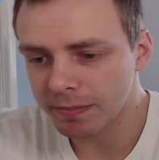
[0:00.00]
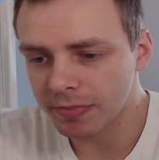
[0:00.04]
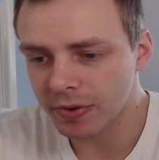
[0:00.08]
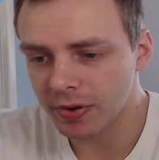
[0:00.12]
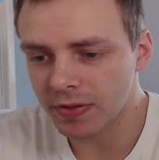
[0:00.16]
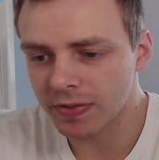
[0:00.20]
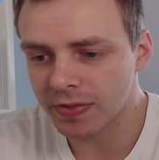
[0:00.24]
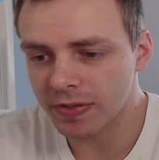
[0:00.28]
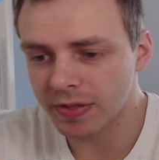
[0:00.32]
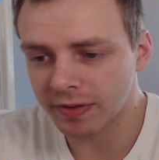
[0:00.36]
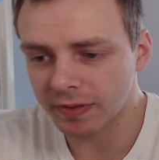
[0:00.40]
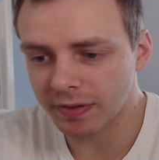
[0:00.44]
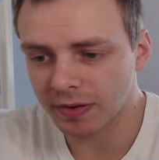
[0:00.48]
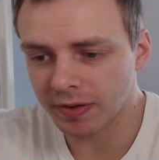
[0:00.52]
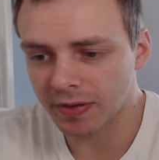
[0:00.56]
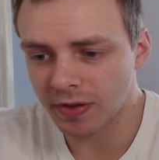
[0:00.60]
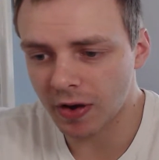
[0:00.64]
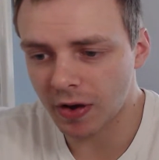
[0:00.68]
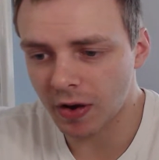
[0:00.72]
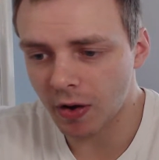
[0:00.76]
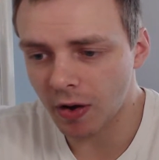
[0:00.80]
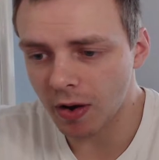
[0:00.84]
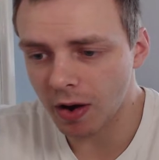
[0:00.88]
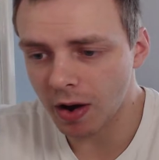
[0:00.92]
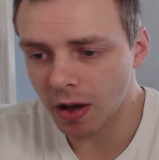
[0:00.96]
But the
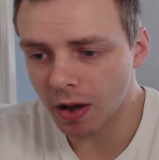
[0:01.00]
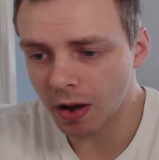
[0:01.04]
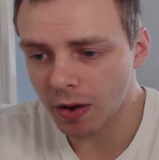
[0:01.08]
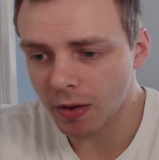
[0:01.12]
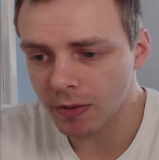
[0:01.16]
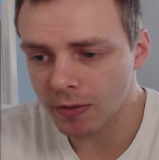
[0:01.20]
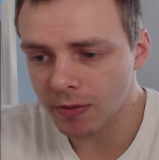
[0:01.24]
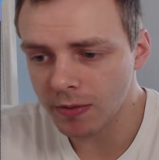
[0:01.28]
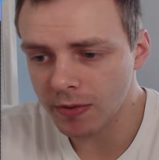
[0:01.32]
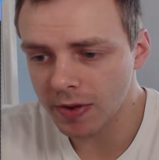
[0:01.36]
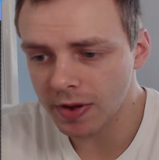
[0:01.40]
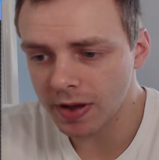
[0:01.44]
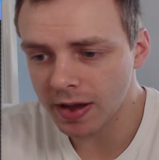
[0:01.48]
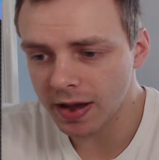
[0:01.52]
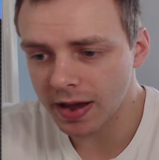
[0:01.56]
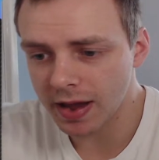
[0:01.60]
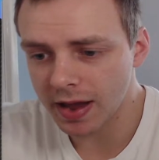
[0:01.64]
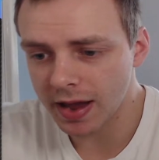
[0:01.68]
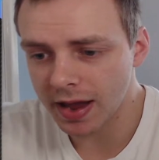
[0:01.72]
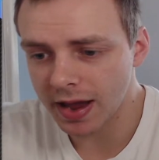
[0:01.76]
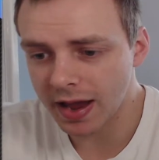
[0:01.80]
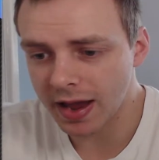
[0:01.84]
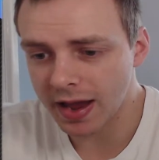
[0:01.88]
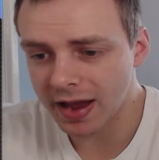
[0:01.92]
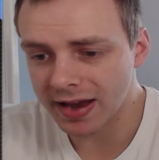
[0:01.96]
holo
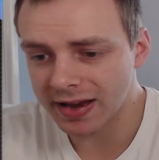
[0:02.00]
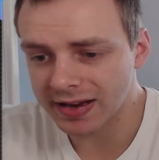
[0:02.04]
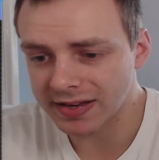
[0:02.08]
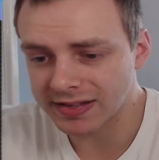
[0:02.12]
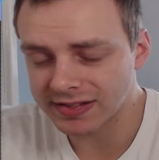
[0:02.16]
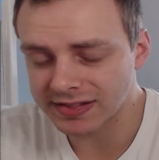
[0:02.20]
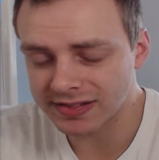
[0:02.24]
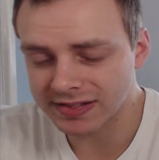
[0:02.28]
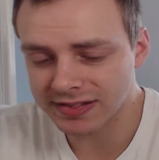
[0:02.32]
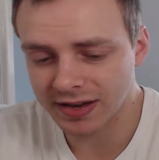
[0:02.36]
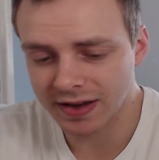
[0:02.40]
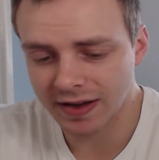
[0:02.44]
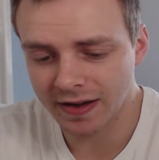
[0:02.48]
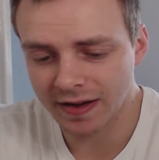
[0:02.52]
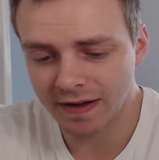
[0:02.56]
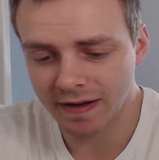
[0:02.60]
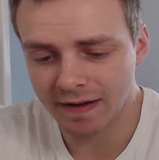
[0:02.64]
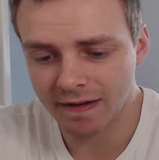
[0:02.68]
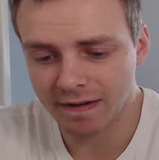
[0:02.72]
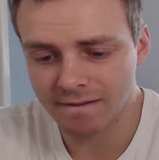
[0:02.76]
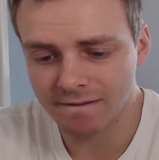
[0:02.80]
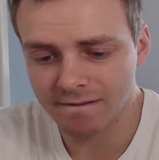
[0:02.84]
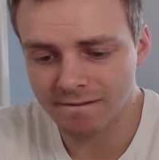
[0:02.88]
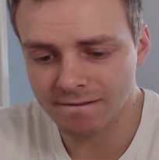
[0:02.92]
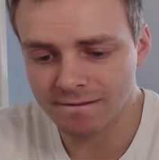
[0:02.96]
is
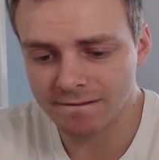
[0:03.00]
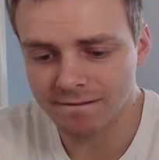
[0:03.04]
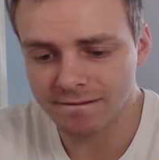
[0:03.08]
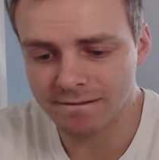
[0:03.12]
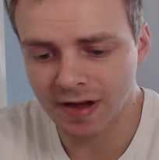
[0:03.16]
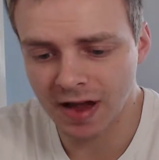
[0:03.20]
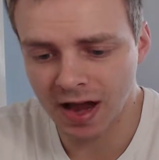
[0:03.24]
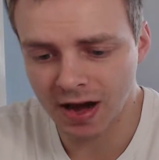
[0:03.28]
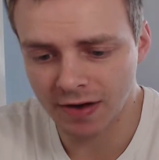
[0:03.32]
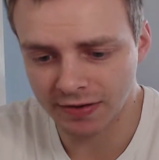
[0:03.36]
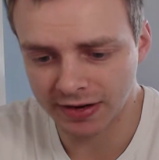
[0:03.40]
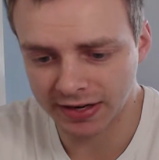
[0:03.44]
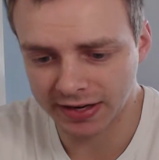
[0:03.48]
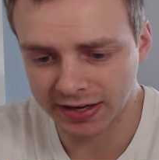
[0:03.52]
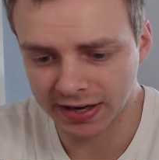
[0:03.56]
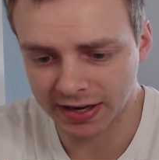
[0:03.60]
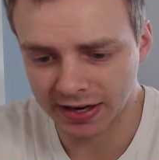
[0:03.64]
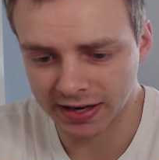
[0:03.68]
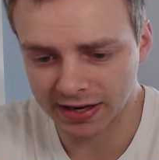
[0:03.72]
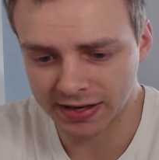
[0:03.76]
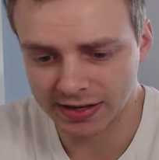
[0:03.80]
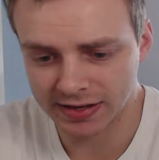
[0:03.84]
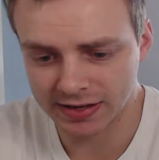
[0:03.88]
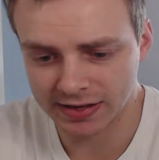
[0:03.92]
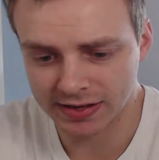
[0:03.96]
very
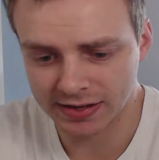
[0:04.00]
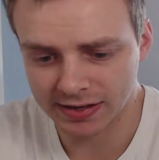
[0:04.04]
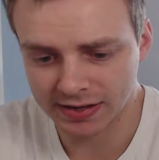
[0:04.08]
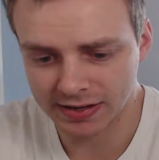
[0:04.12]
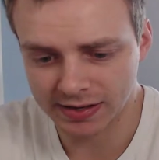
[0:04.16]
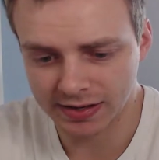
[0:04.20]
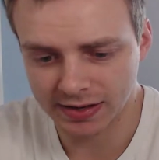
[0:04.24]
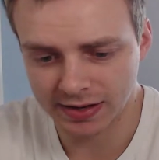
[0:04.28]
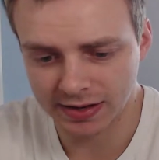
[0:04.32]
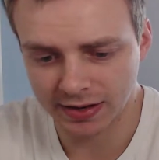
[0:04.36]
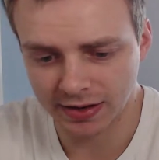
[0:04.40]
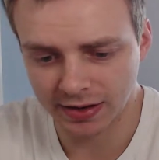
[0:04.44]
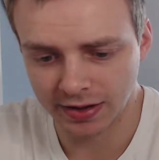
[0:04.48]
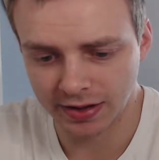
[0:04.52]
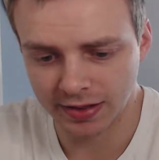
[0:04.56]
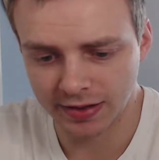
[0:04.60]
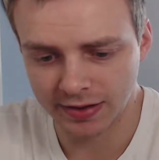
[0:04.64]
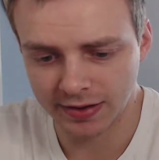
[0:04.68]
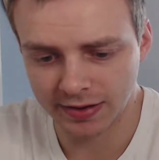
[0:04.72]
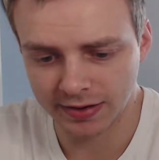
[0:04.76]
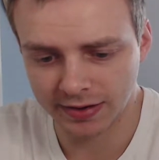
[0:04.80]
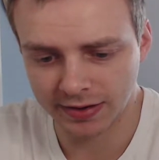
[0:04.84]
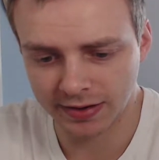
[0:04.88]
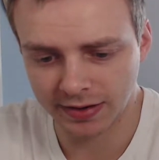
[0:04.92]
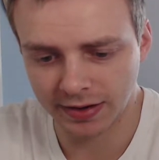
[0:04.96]
clean. Like,
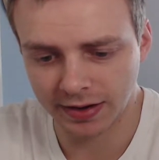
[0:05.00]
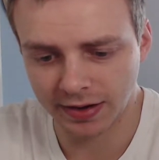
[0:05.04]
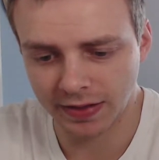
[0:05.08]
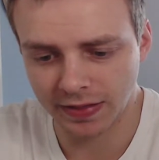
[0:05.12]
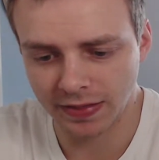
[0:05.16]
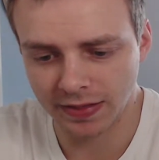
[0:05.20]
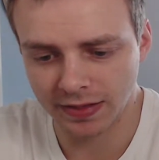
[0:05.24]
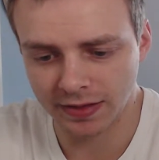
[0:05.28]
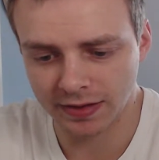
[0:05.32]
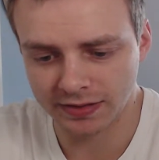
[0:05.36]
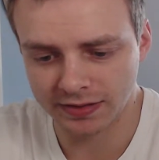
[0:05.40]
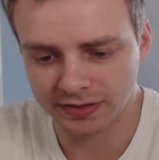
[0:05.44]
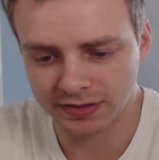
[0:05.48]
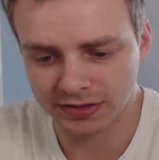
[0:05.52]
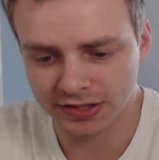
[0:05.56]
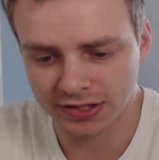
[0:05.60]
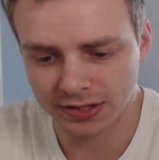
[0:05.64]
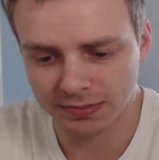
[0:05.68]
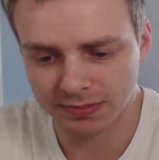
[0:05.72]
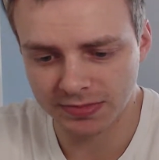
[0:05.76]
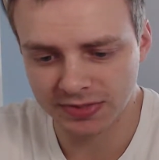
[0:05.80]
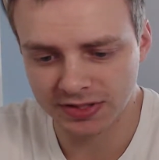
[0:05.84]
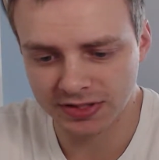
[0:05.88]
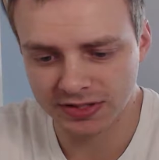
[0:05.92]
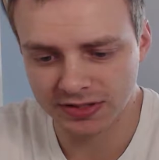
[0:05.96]
look at as I
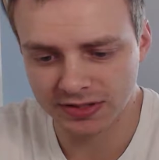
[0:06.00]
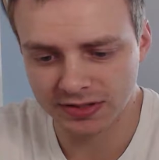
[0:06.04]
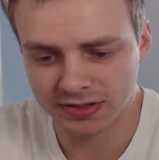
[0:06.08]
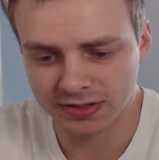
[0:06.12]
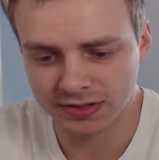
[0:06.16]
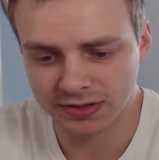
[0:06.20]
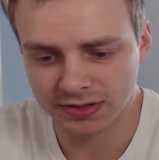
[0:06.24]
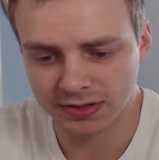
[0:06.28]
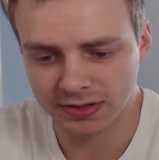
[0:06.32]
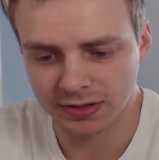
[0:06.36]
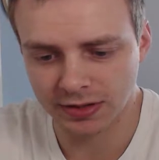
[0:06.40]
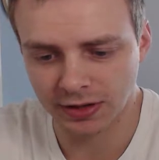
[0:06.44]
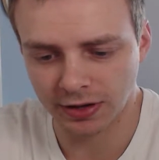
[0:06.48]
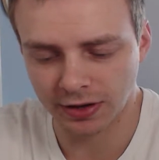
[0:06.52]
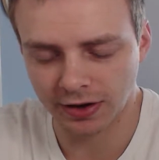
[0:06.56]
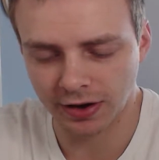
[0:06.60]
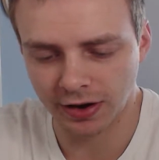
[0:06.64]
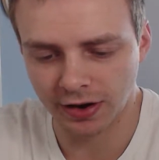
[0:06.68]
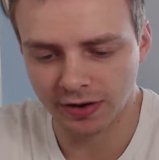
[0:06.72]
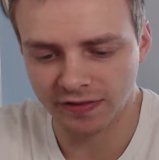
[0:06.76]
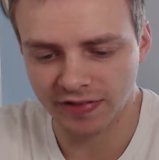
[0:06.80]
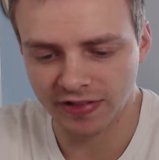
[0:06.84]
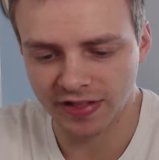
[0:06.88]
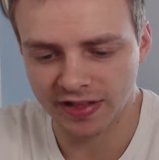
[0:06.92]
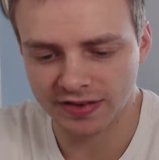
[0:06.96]
shim this
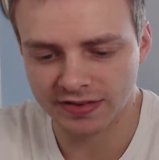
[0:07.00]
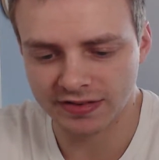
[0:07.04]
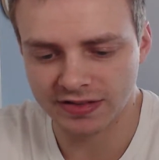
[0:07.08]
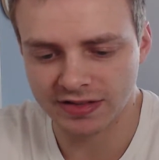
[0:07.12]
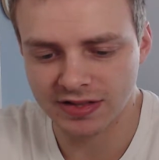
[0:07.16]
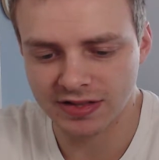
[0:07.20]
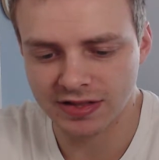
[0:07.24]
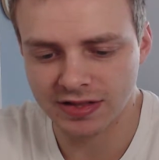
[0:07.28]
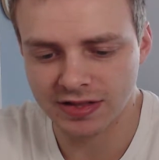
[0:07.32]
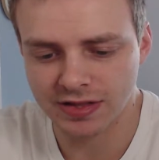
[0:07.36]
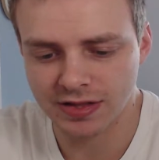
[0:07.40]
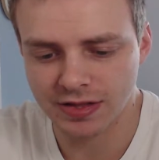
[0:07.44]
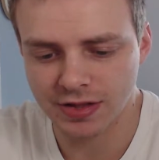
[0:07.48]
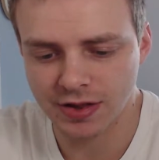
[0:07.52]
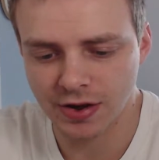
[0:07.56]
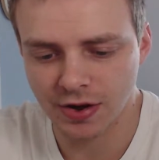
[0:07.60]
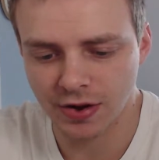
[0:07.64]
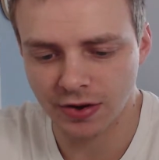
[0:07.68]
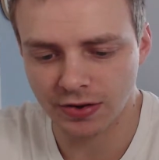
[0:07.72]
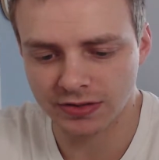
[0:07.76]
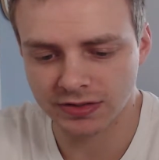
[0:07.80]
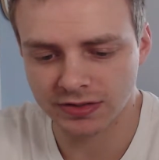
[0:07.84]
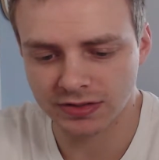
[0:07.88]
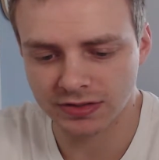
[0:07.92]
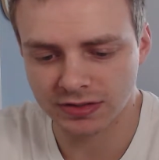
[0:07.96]
light over, there's
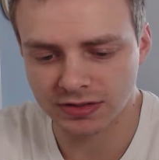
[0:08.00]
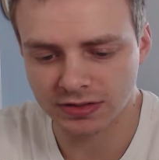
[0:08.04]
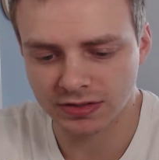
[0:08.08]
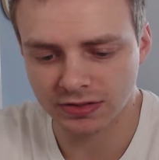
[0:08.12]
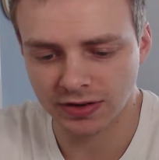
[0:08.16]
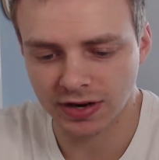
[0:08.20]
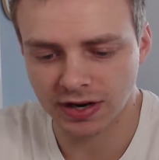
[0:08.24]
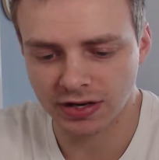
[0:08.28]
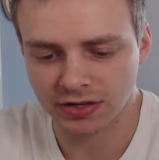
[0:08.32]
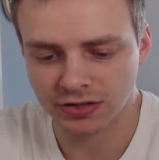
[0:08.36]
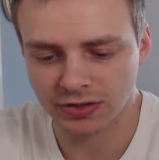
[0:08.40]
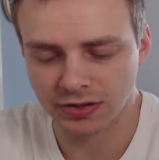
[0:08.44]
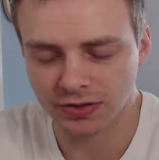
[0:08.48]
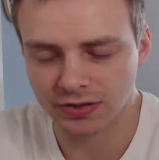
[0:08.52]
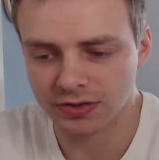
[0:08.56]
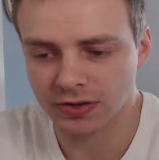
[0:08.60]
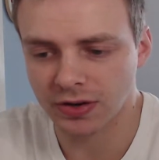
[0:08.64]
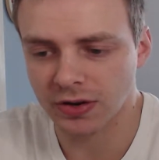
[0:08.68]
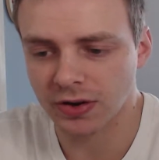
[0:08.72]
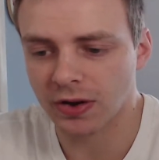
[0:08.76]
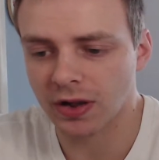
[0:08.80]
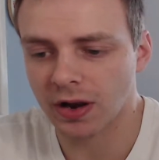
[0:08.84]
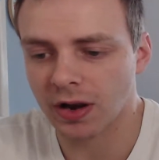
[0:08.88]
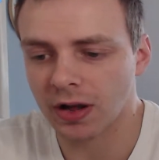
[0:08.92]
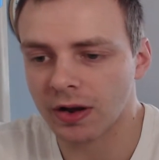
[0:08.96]
not a scratch on
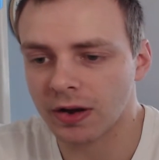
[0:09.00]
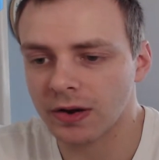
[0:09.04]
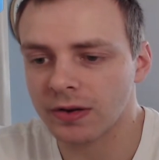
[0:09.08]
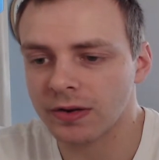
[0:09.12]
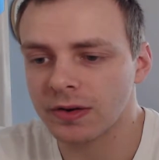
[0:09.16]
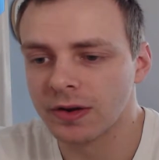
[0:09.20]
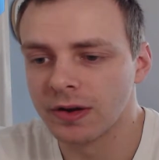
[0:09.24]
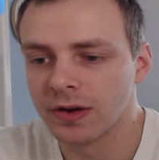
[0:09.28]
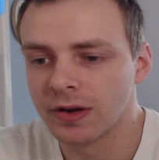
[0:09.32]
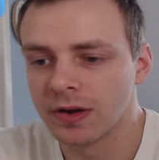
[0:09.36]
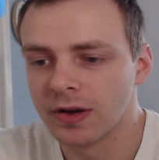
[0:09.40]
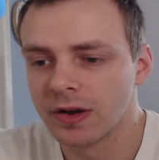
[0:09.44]
the holo.